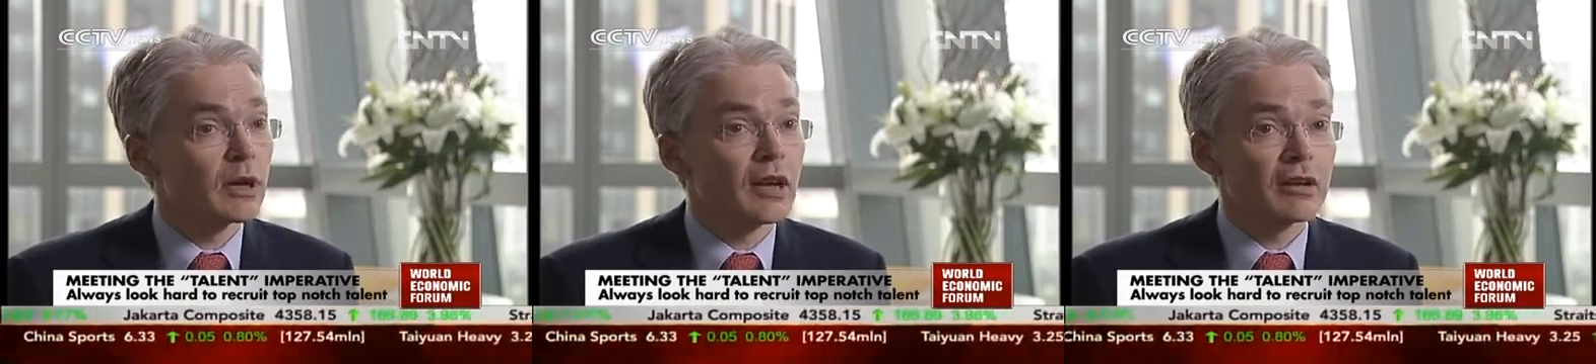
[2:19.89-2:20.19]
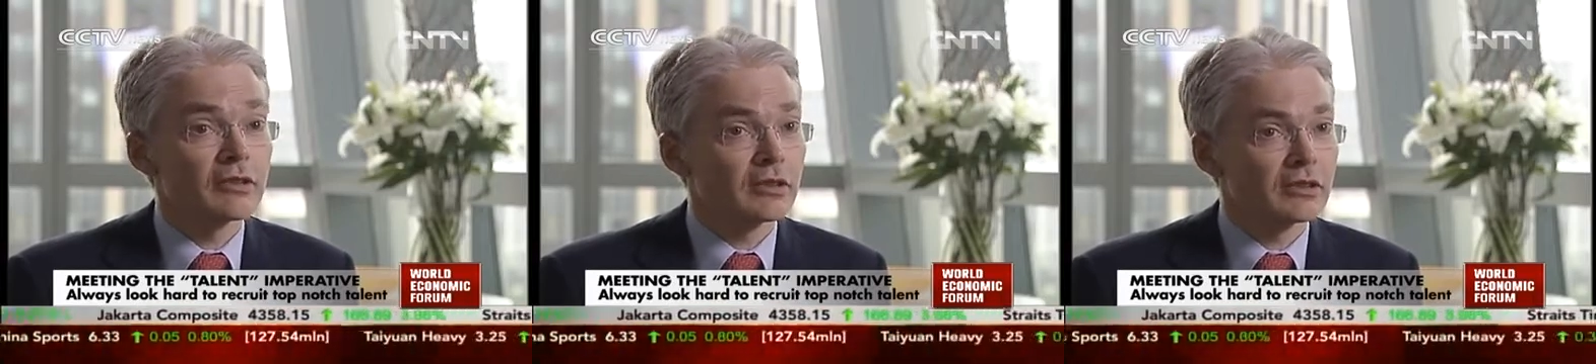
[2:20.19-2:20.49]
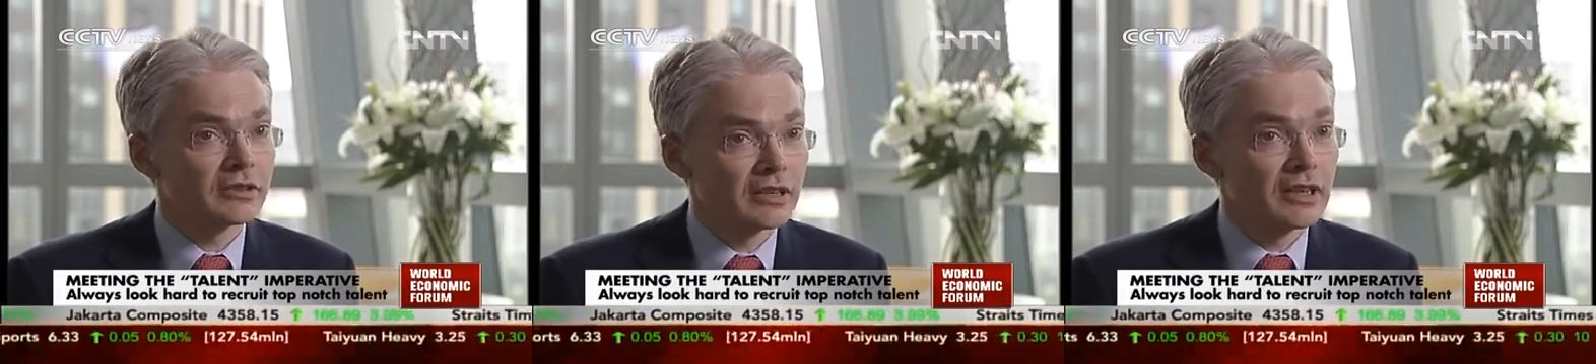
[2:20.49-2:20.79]
of
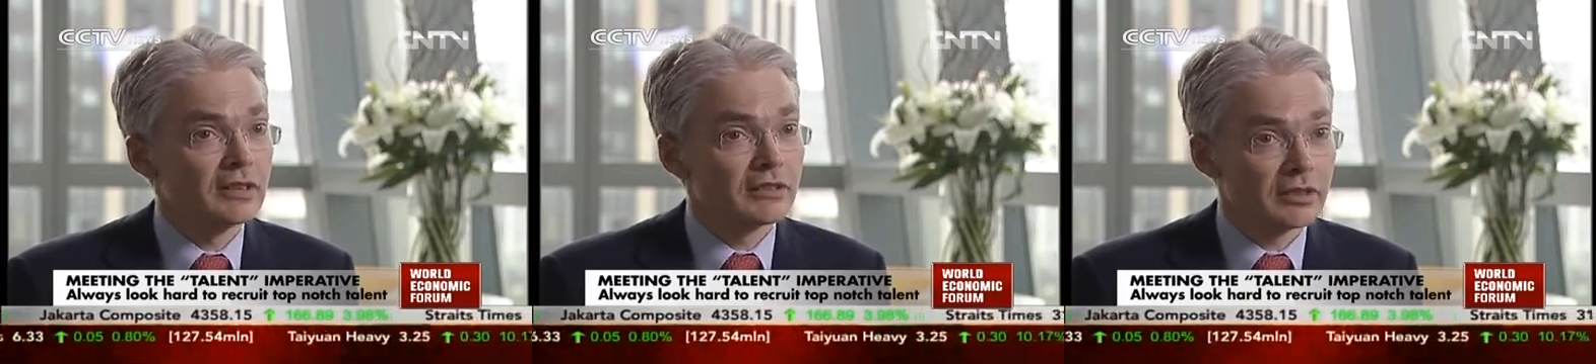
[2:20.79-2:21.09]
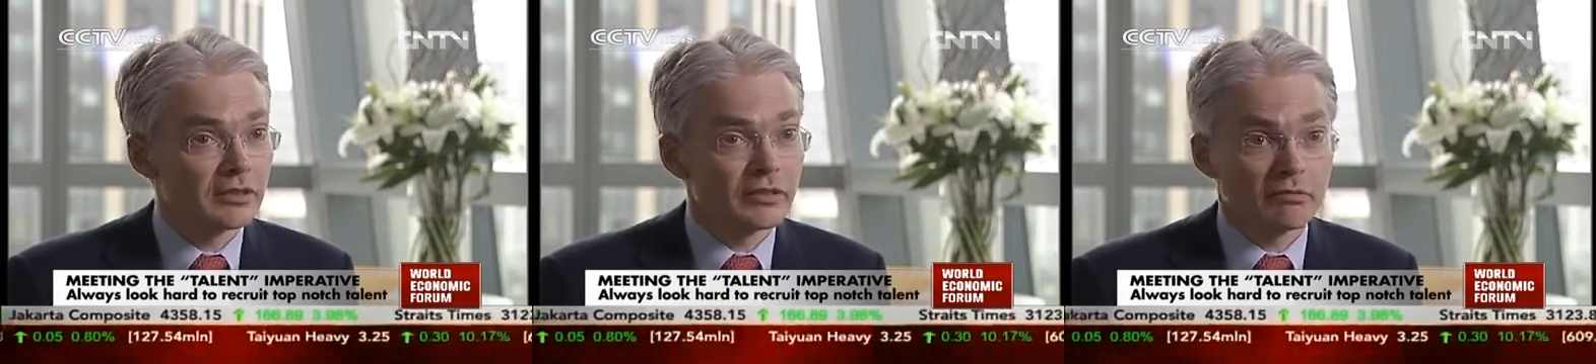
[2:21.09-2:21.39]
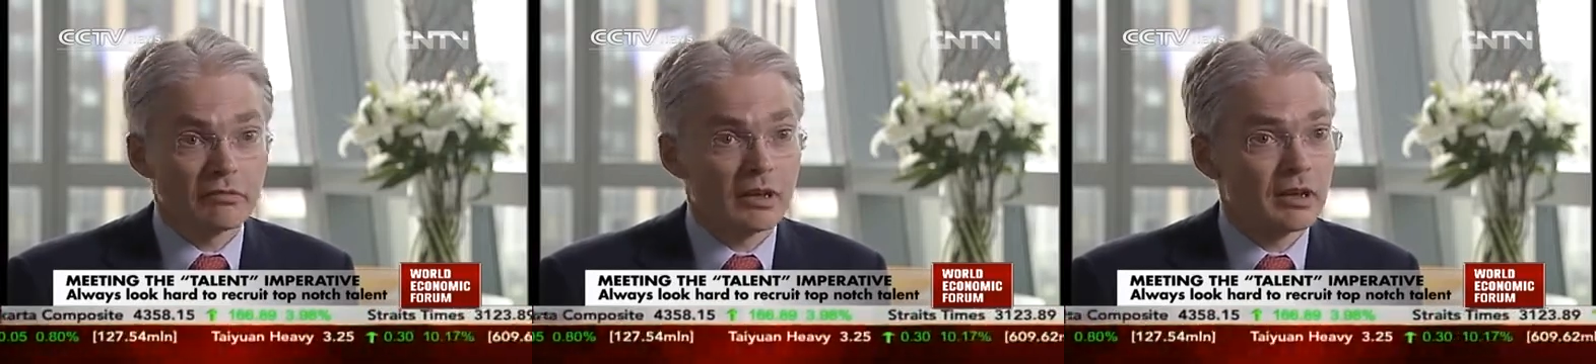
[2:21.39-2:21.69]
Biological Sciences